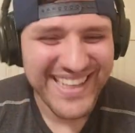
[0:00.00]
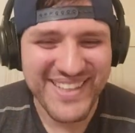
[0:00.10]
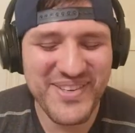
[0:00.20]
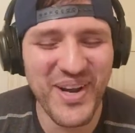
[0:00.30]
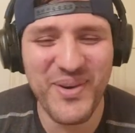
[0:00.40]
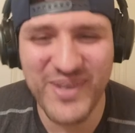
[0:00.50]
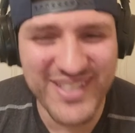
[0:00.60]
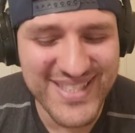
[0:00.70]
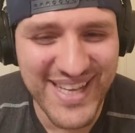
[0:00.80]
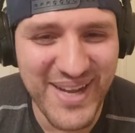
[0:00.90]
No, I
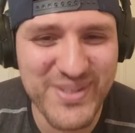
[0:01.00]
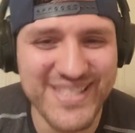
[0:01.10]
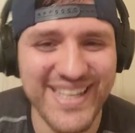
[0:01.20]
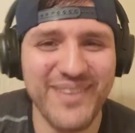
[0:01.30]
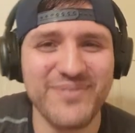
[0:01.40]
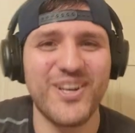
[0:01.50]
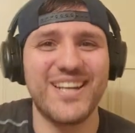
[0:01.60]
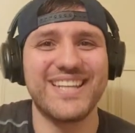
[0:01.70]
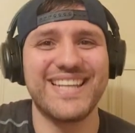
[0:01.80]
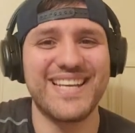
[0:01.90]
was not. I was not
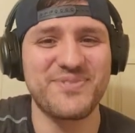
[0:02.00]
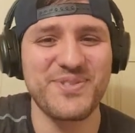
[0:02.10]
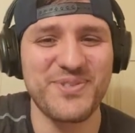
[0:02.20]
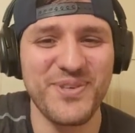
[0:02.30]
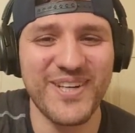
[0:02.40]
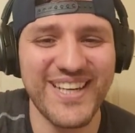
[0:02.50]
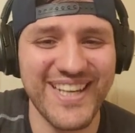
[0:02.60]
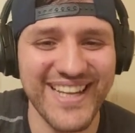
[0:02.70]
farting. That's for sure.